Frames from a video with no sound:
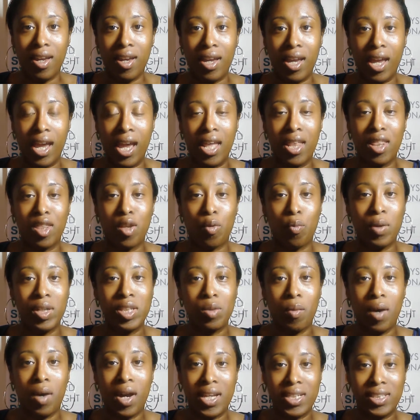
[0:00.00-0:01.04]
And the
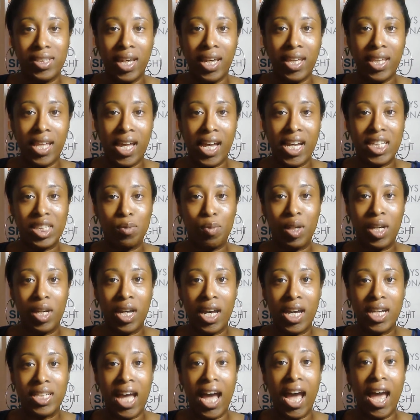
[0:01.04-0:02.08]
reason why I say that is
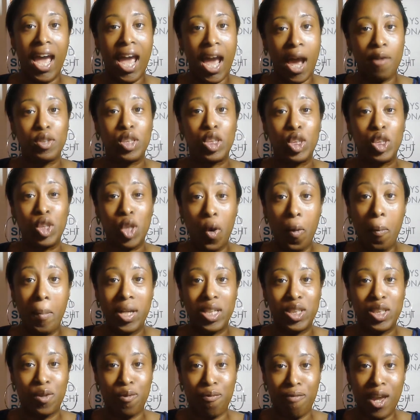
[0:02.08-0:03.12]
because I have so
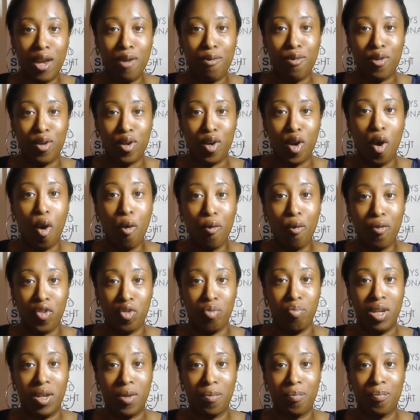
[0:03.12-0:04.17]
much favor over
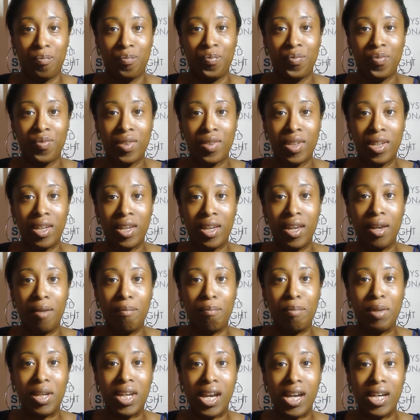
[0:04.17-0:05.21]
me
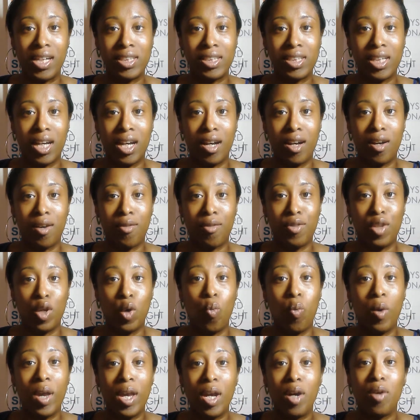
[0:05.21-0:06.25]
because of the
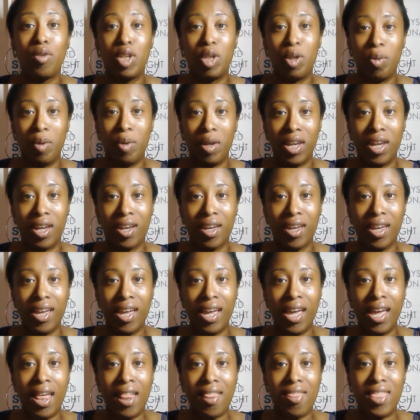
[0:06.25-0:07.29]
will doing
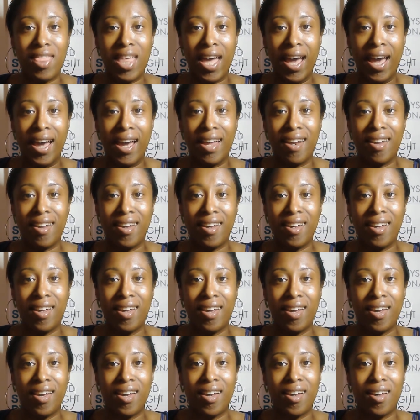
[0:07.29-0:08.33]
that,
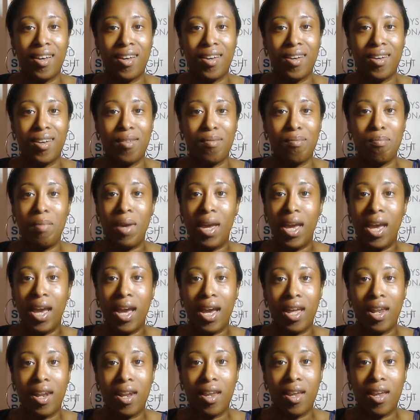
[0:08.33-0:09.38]

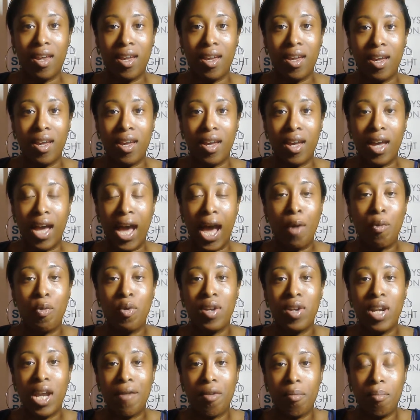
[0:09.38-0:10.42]
man, I will
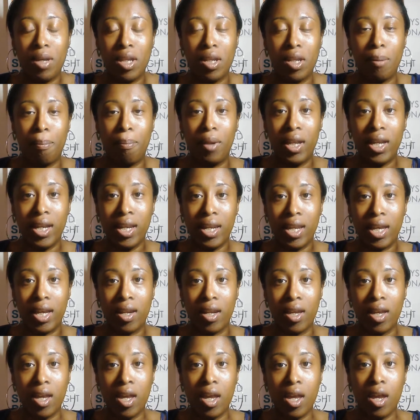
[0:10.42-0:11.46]
never be
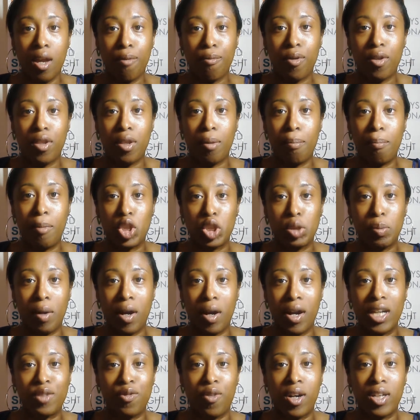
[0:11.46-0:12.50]
depleted for the most
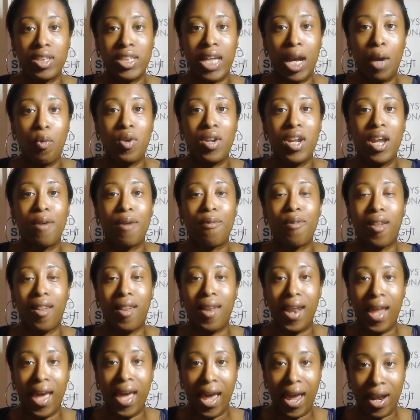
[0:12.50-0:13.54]
part, as far as I will never
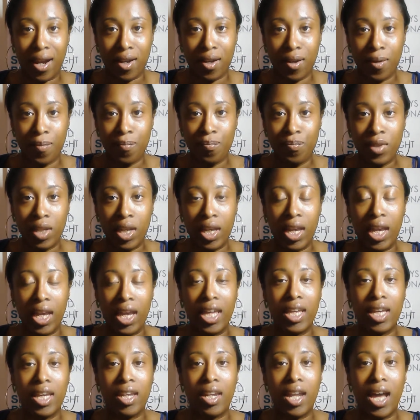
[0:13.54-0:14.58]
lack.
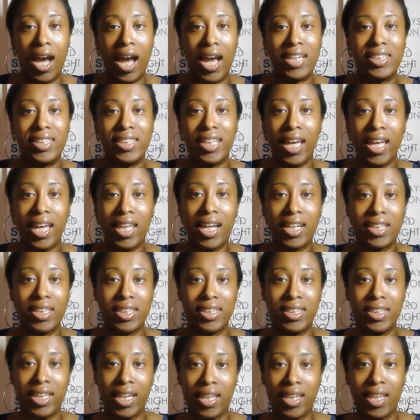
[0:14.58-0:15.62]
And I say that to
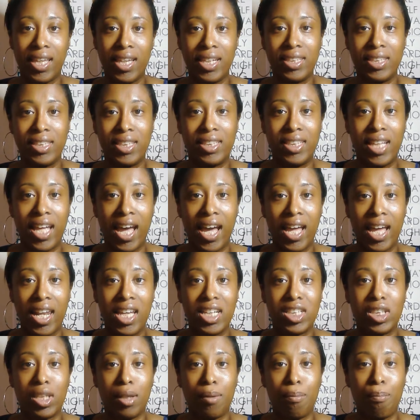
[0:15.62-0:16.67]
say this is that
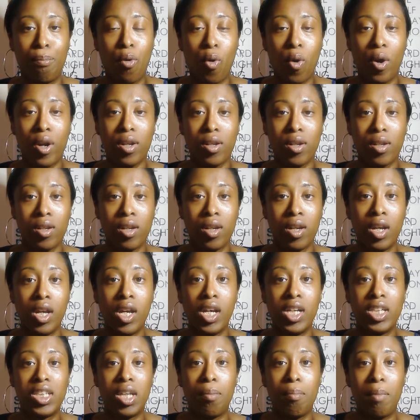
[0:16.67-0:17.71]
it's important
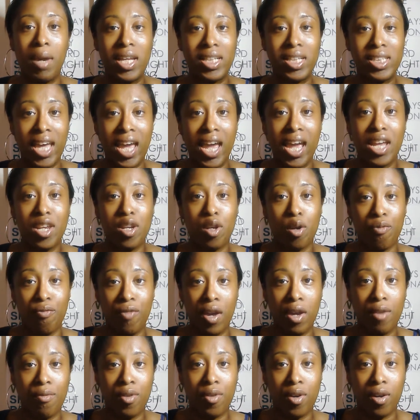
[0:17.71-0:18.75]
to maintain your
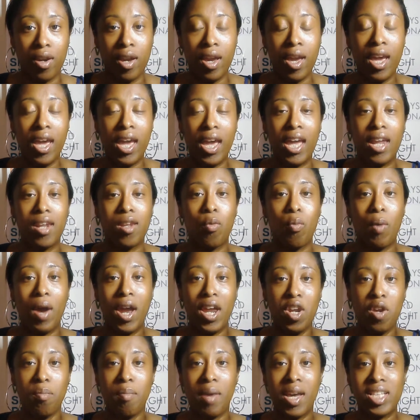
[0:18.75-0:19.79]
favor. And the way
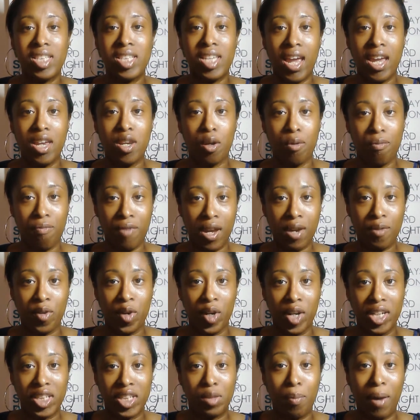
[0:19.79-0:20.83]
you maintain your favor
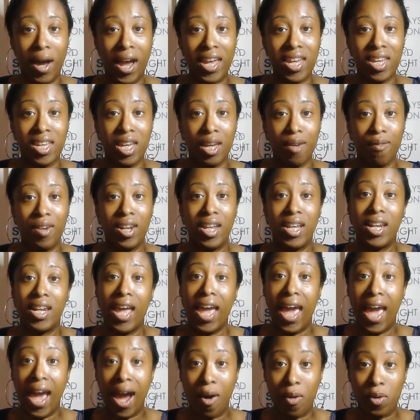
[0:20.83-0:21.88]
is by giving it
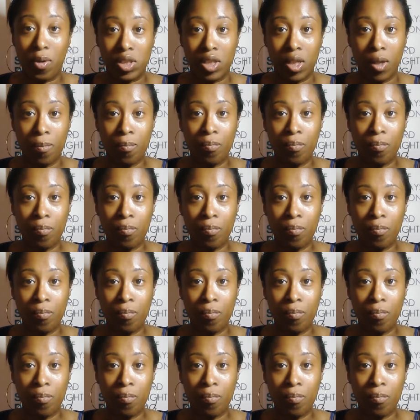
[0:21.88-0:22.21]
out.